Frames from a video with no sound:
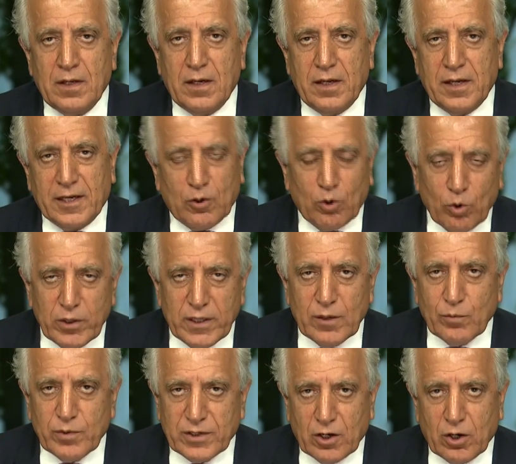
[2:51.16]

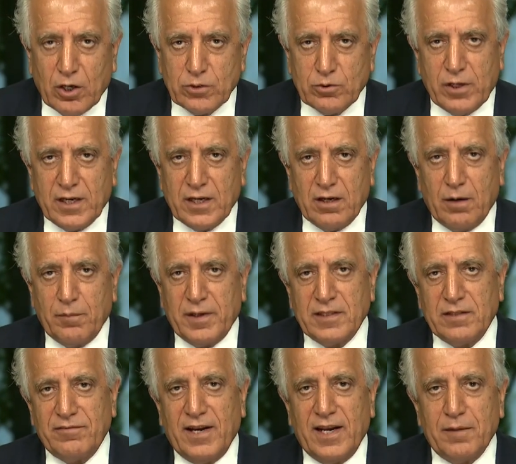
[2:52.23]
including with regard to economic
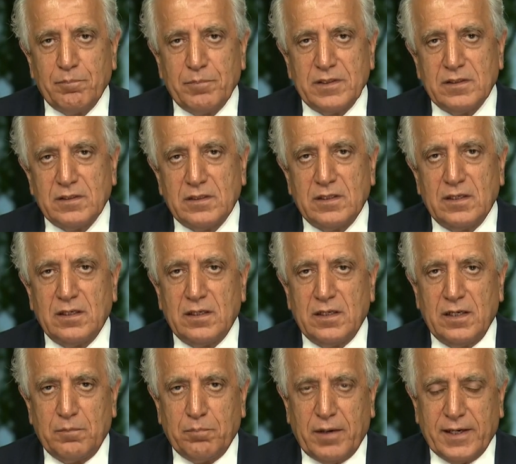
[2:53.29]
development
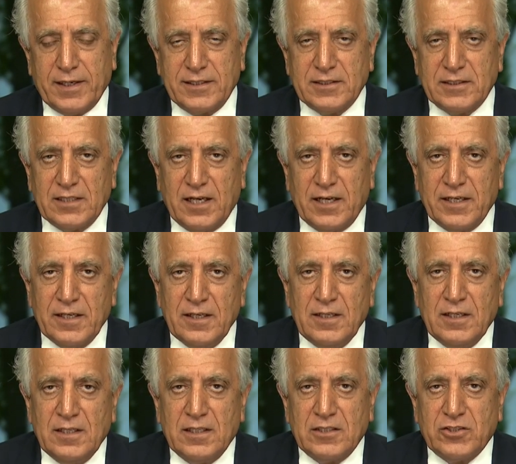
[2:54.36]
in Pakistan,
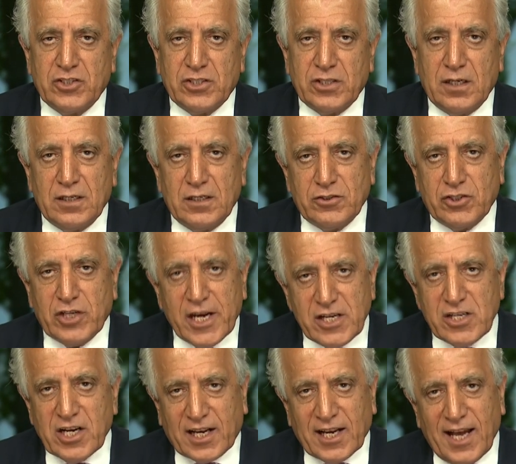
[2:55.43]

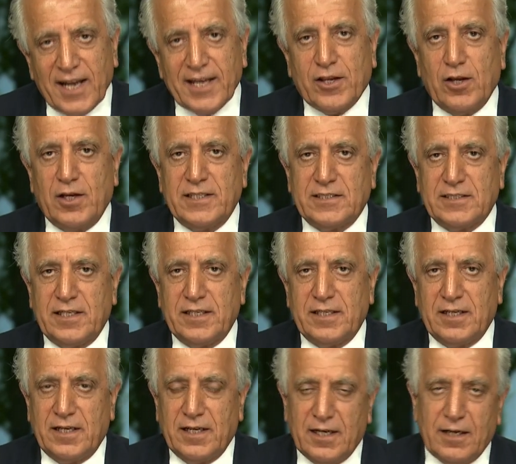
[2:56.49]
change a calculus
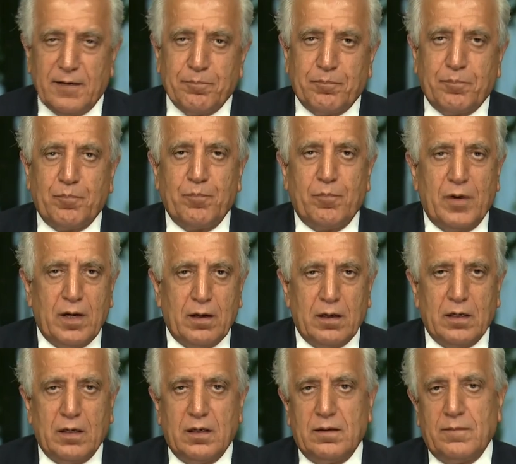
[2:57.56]
and help
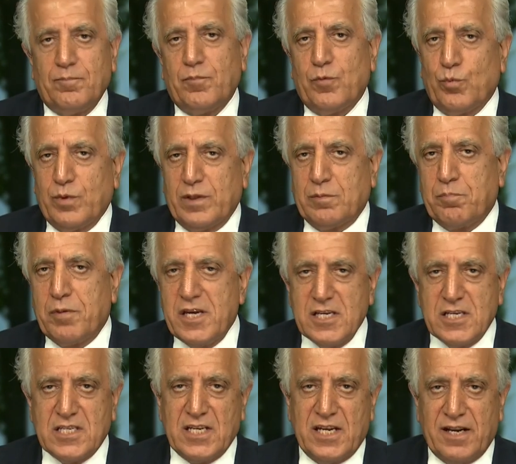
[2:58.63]
with
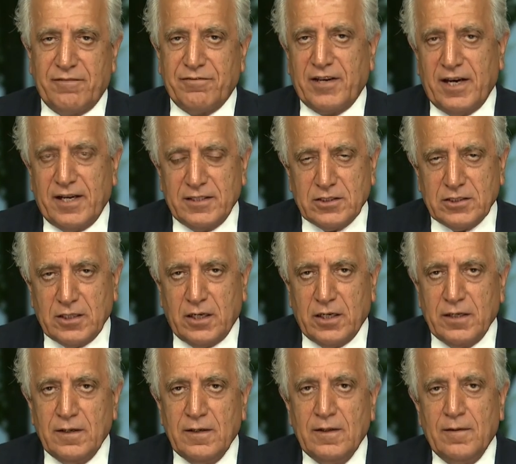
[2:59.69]
peace in
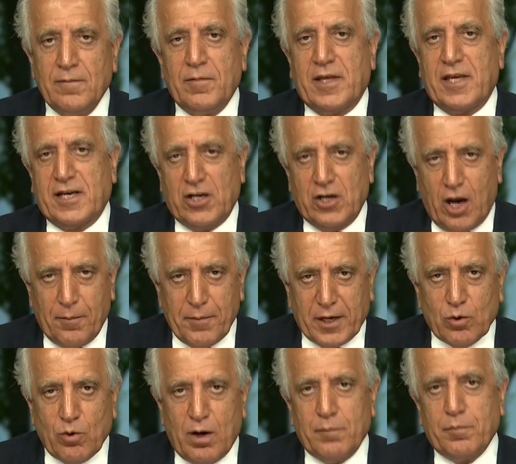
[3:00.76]
Afghanistan, economic
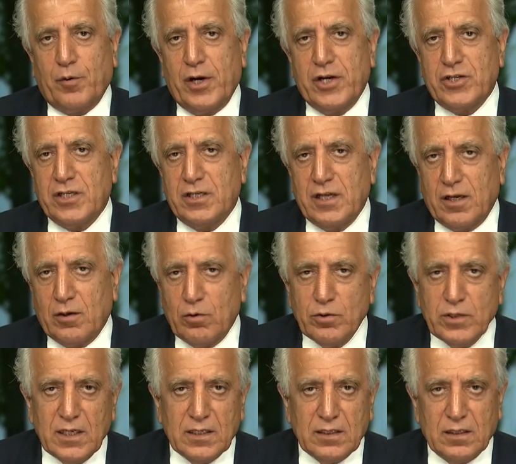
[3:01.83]
cooperation,
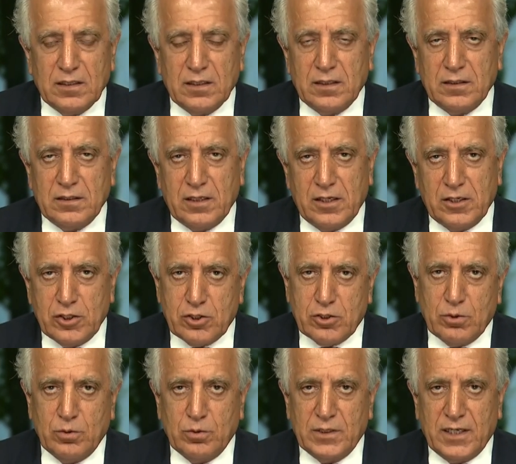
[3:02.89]
including the
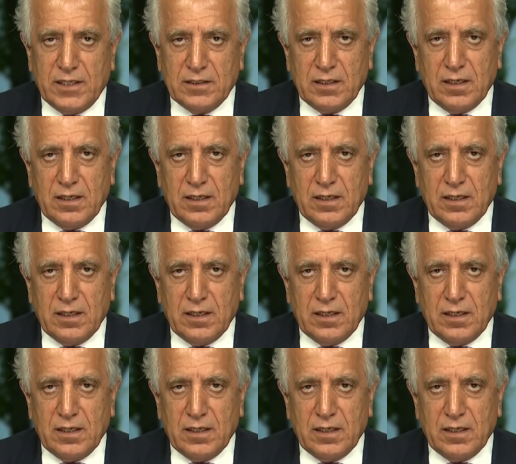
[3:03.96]
issue that